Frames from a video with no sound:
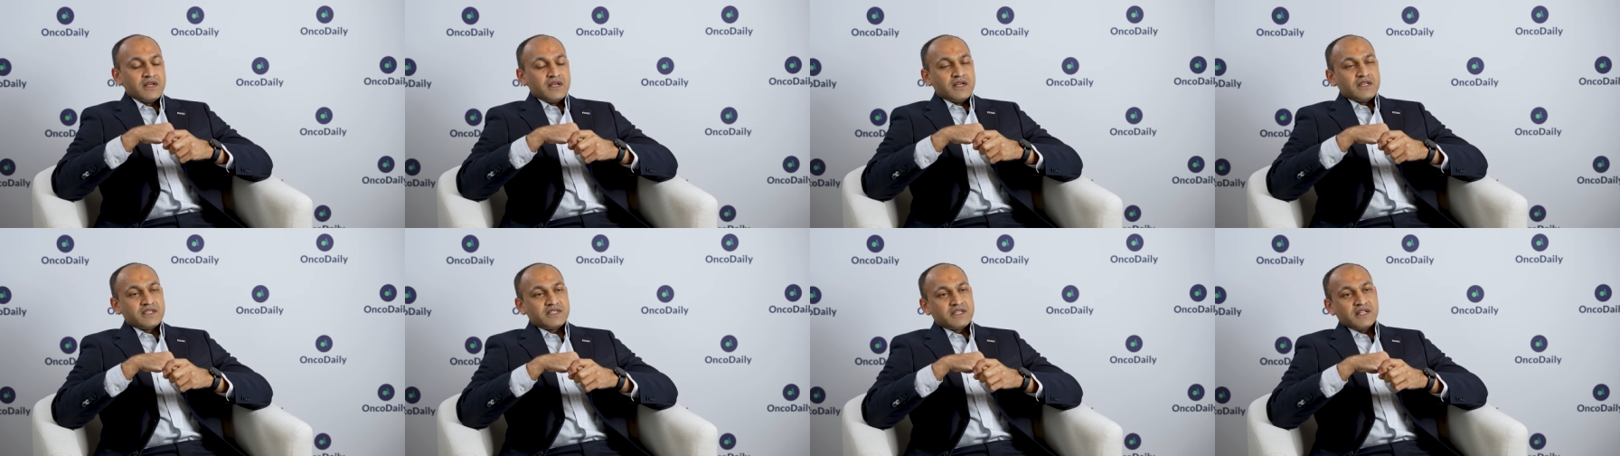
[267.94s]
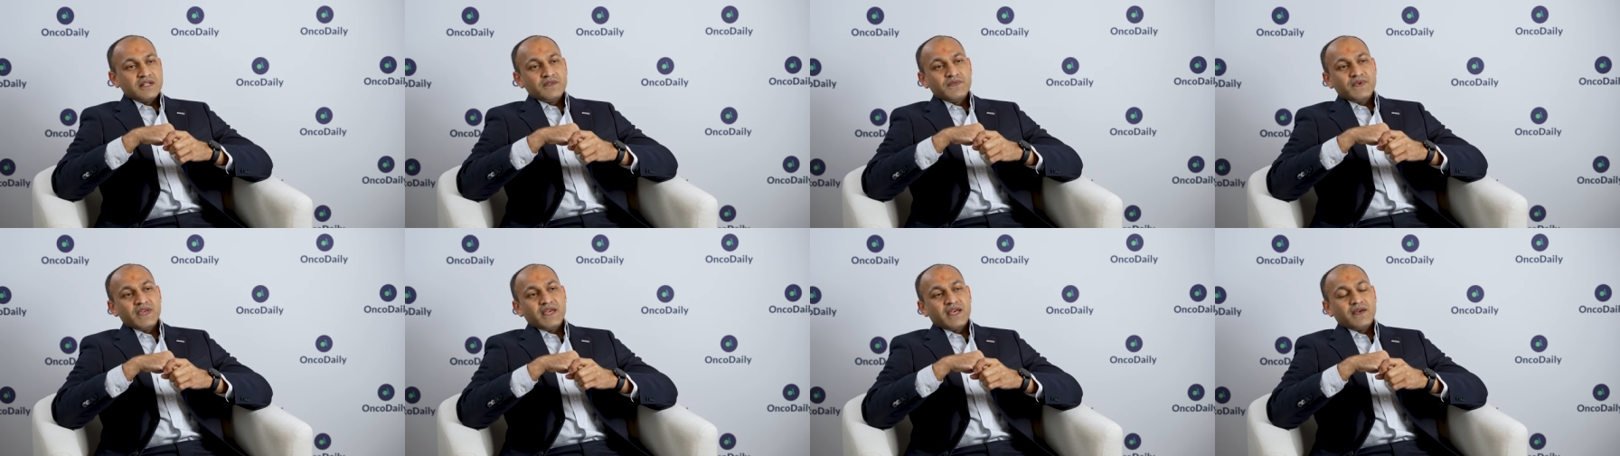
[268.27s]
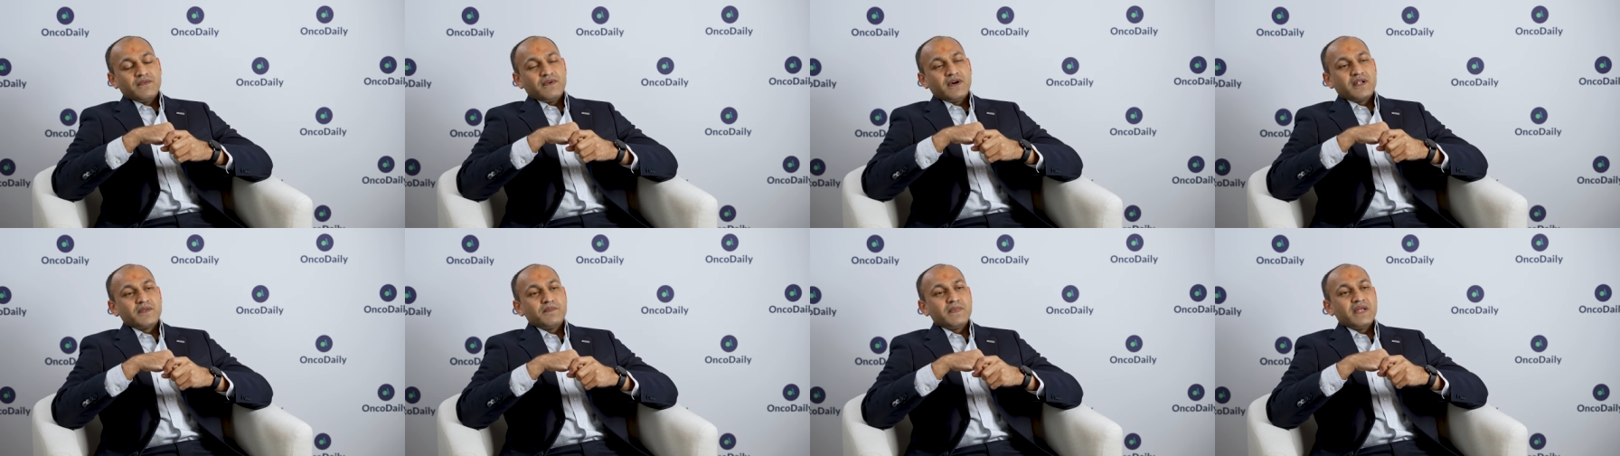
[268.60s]
Still, we
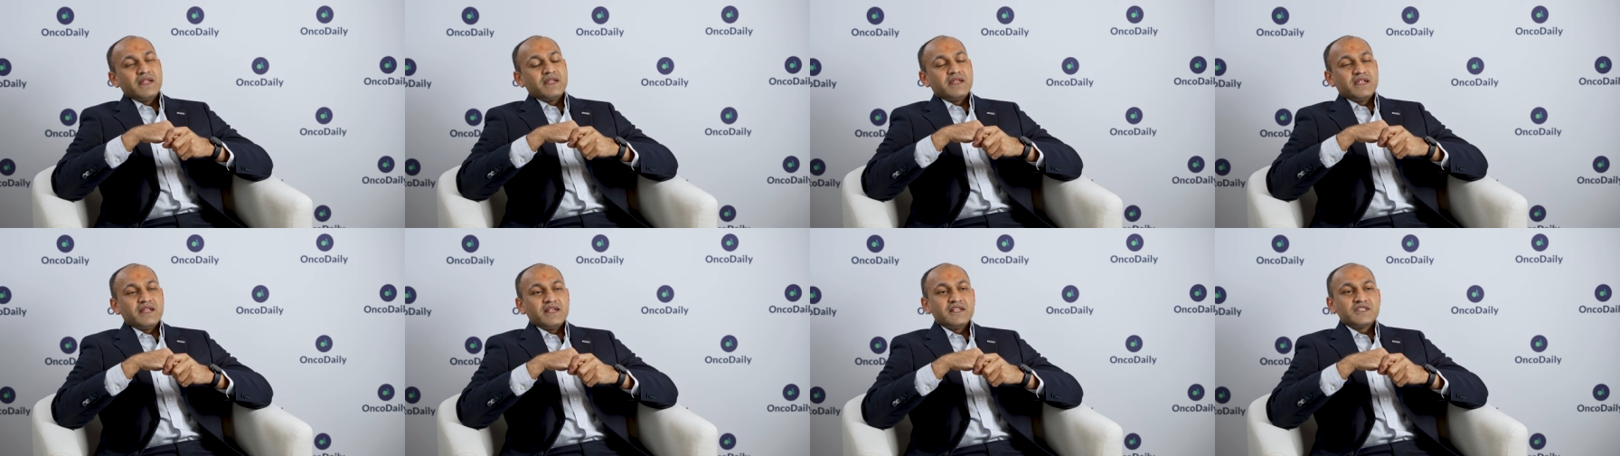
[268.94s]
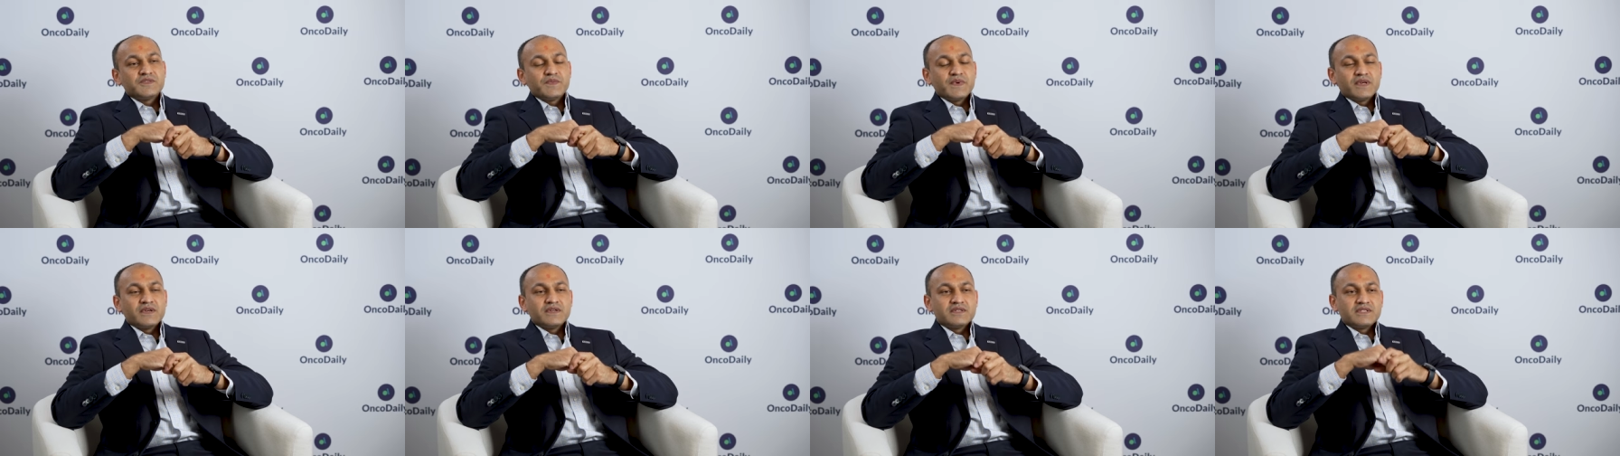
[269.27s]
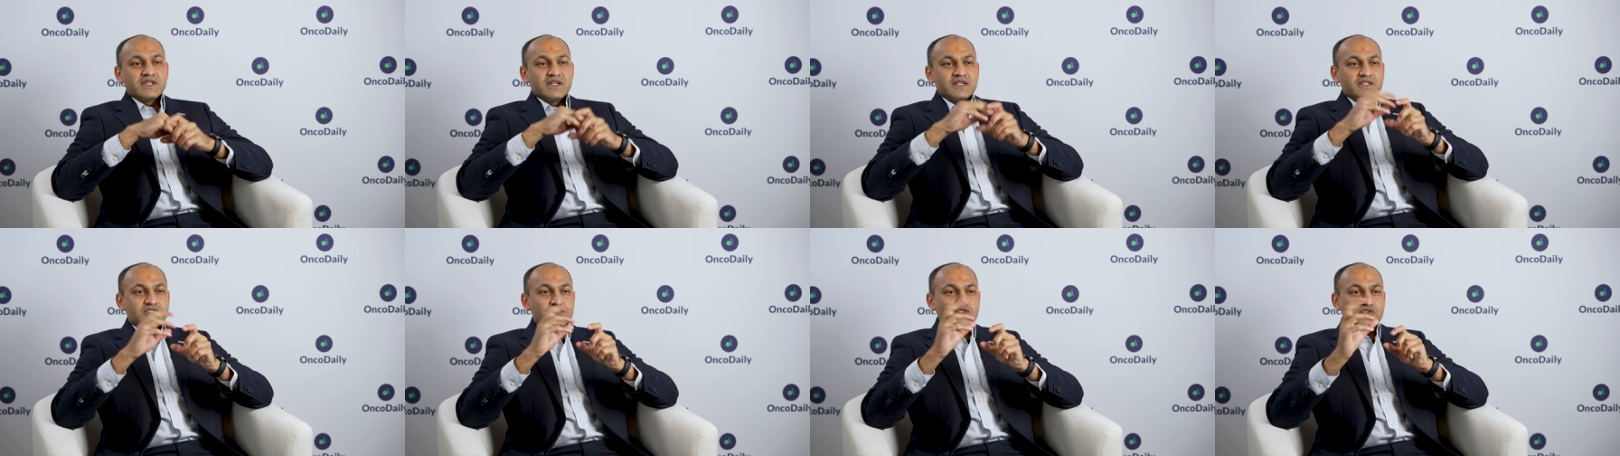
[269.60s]
have unmet needs because
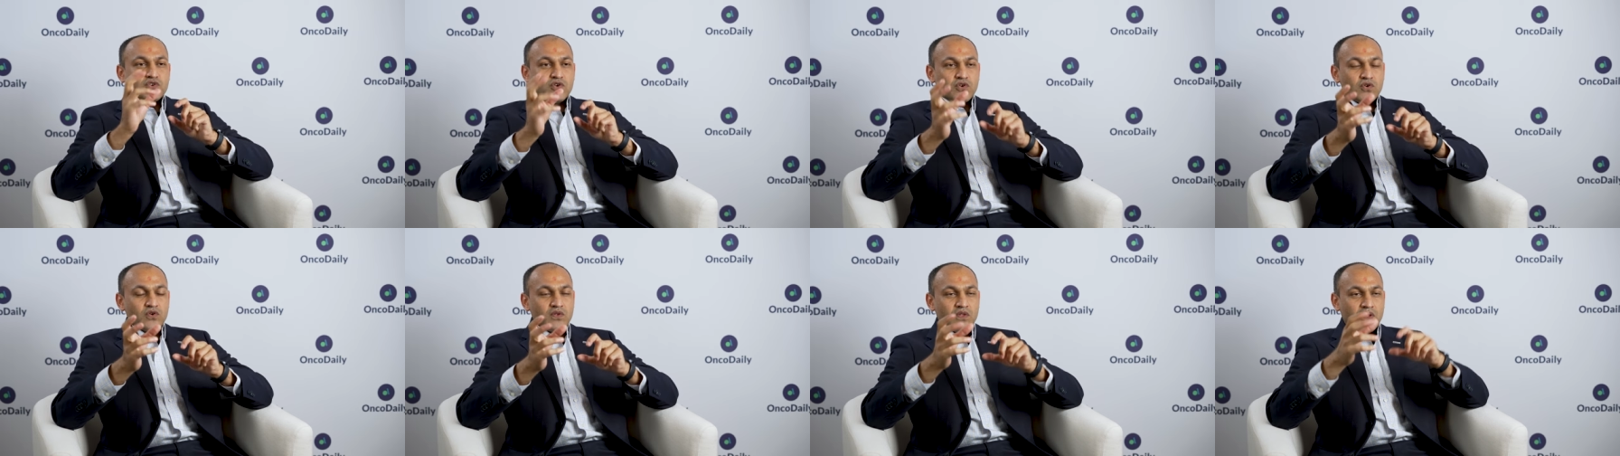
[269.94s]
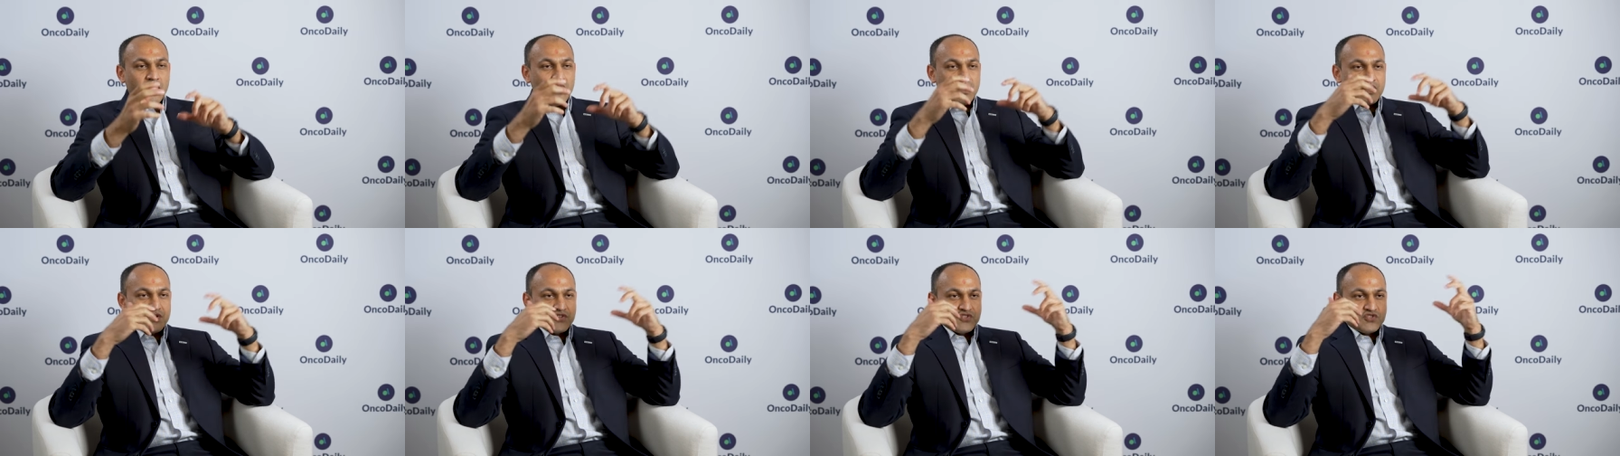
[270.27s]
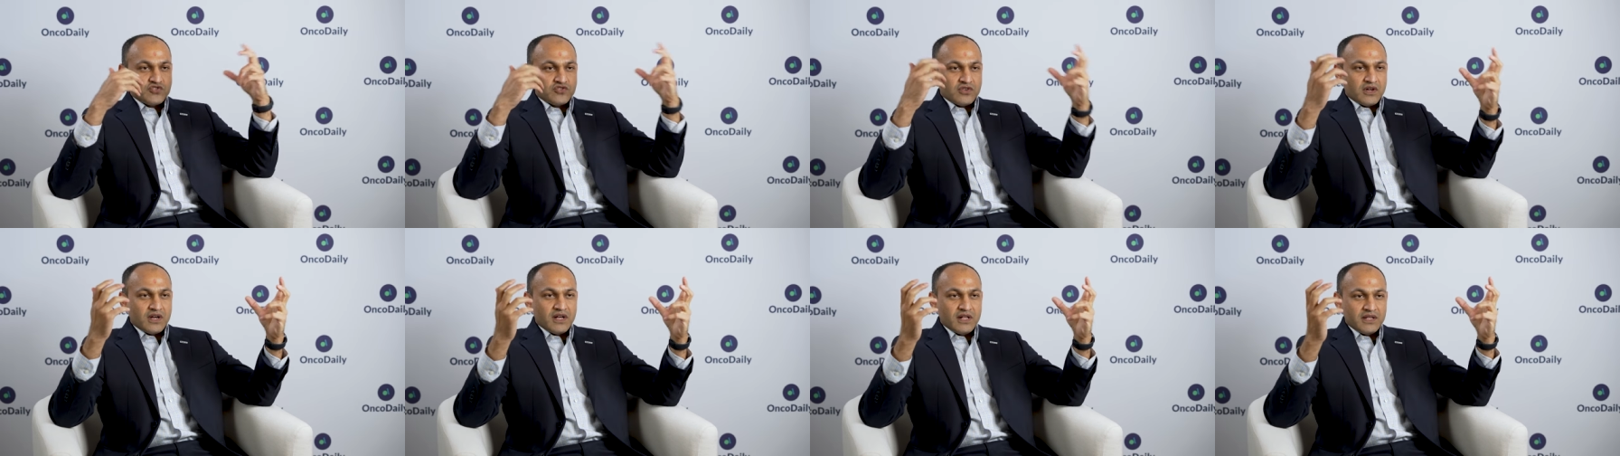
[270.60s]
there is no large
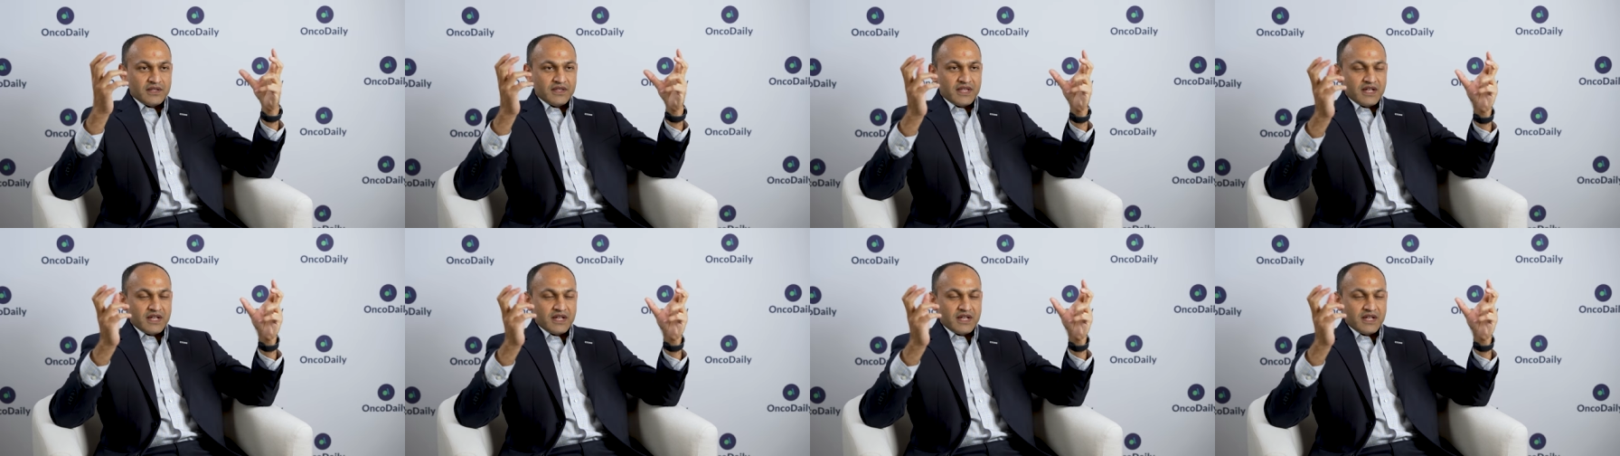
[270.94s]
trial